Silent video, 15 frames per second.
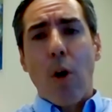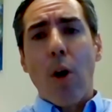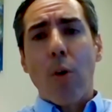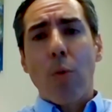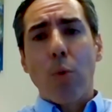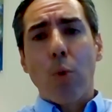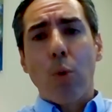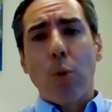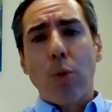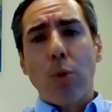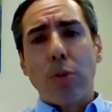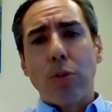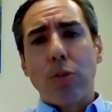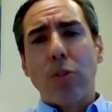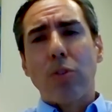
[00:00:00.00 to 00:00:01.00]

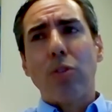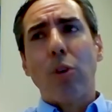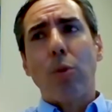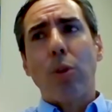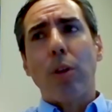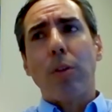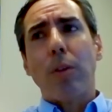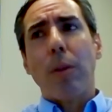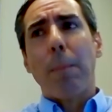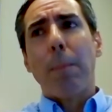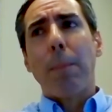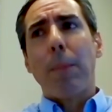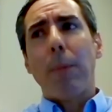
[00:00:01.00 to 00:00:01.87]
rules. So the